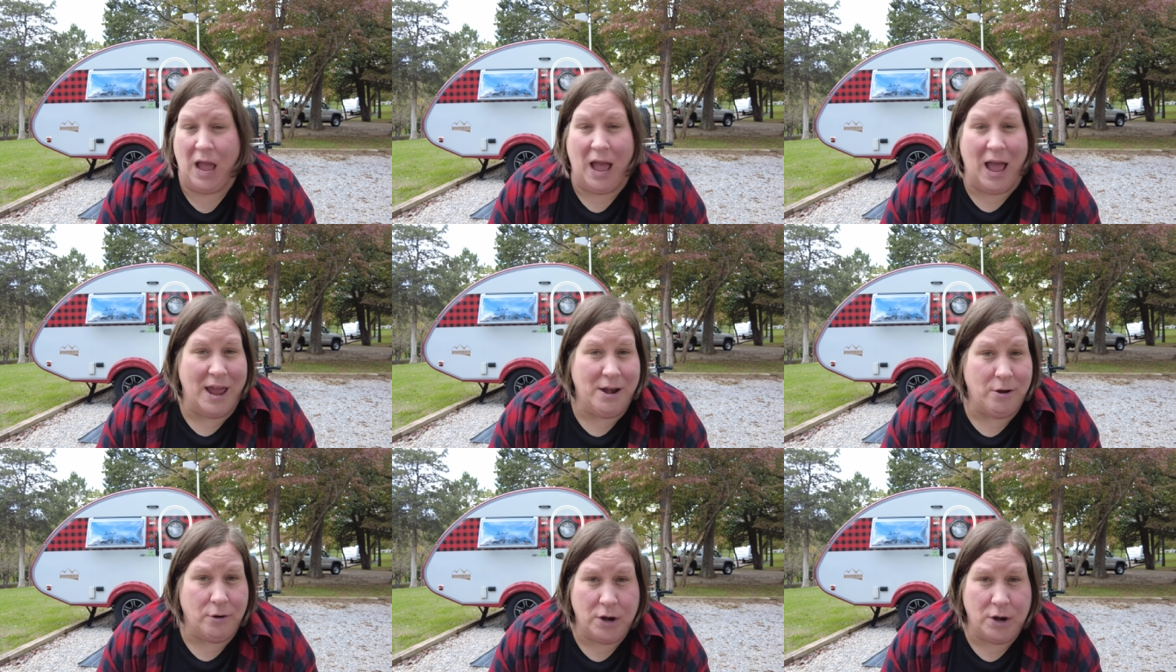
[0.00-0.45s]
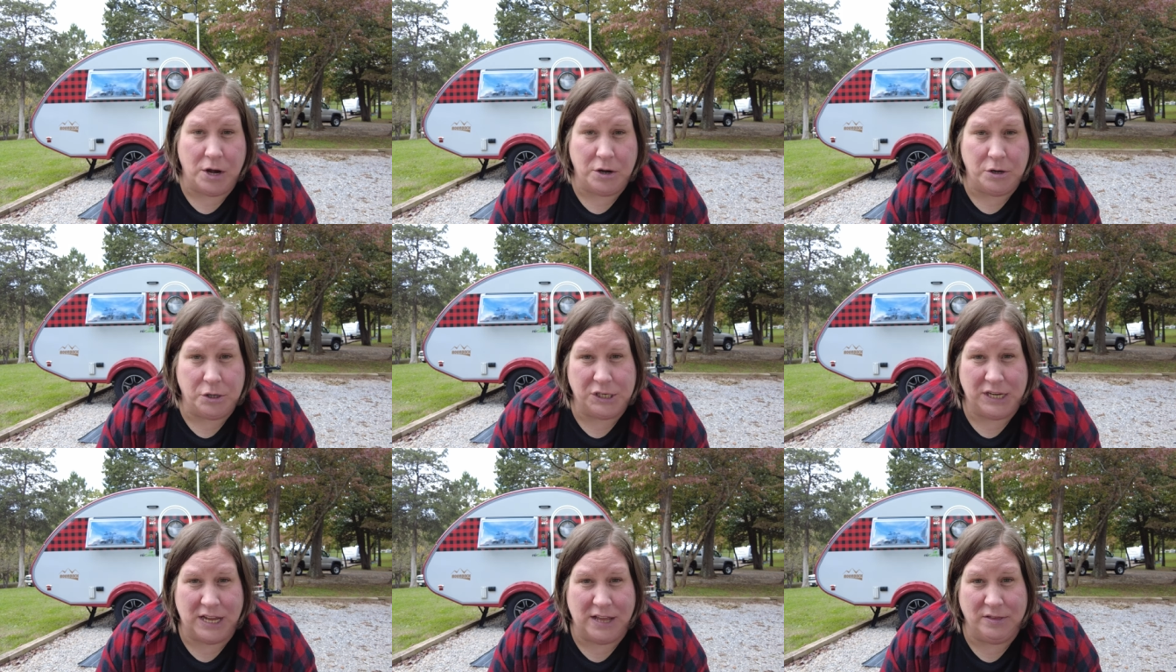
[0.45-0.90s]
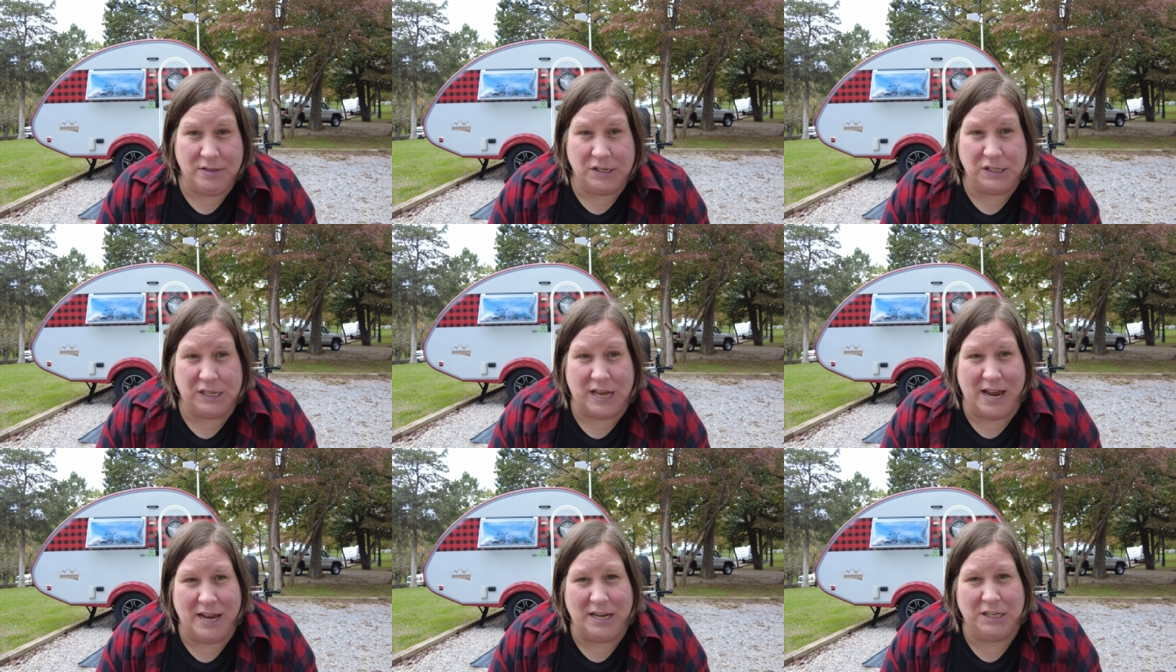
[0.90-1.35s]
I don't understand the
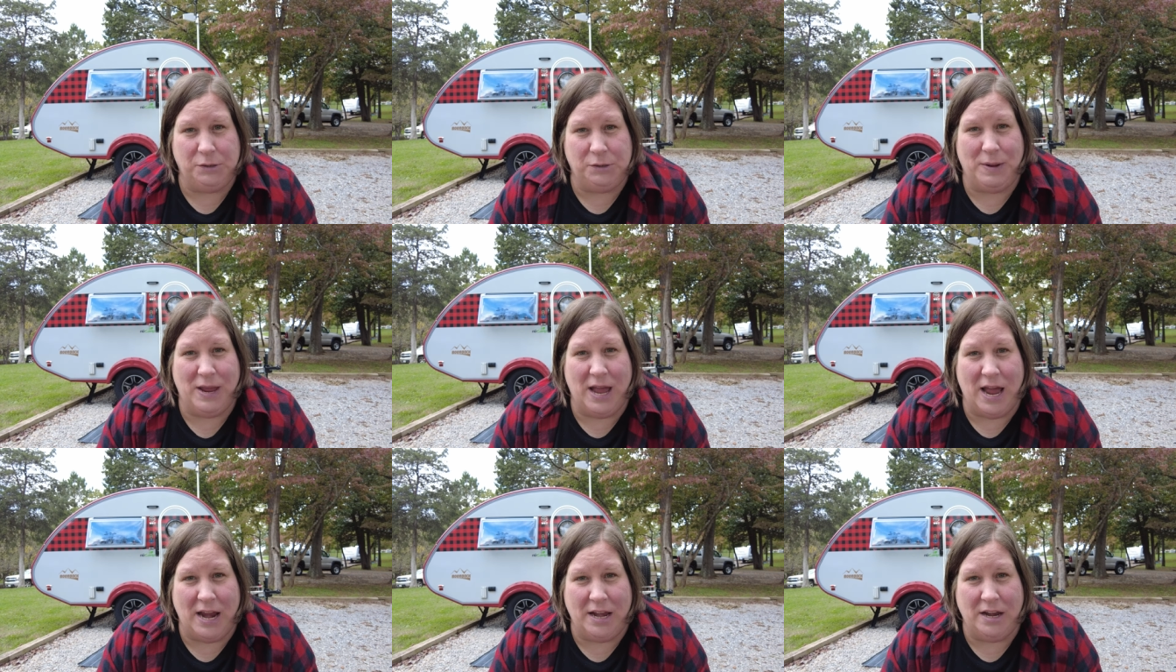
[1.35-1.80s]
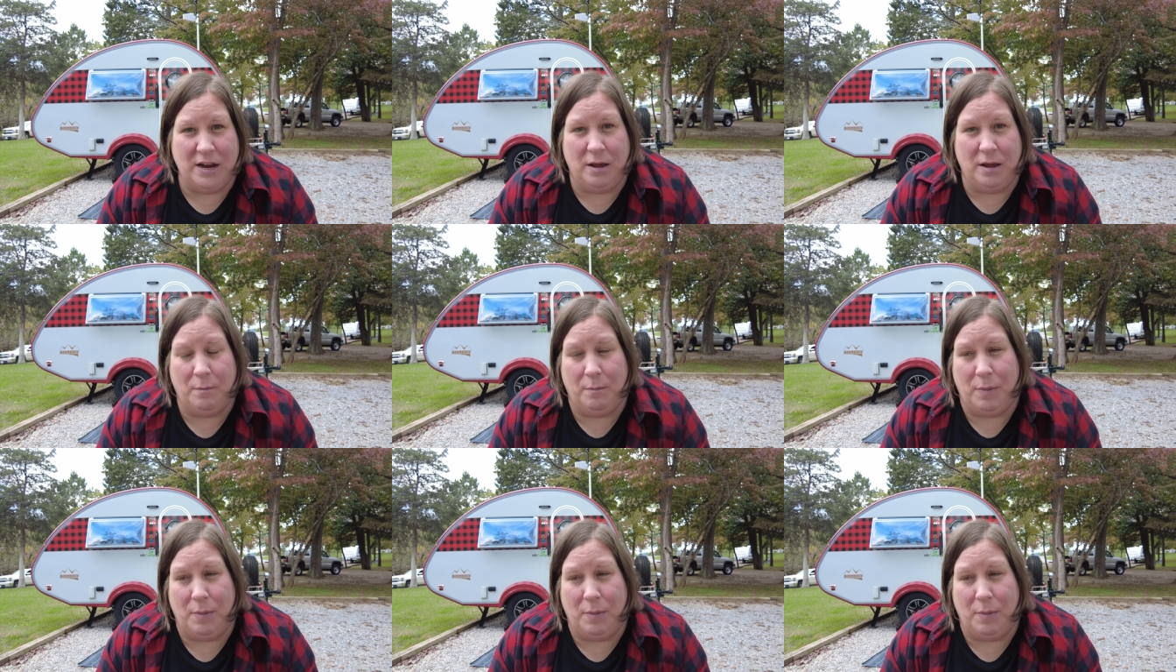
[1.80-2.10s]
science behind it,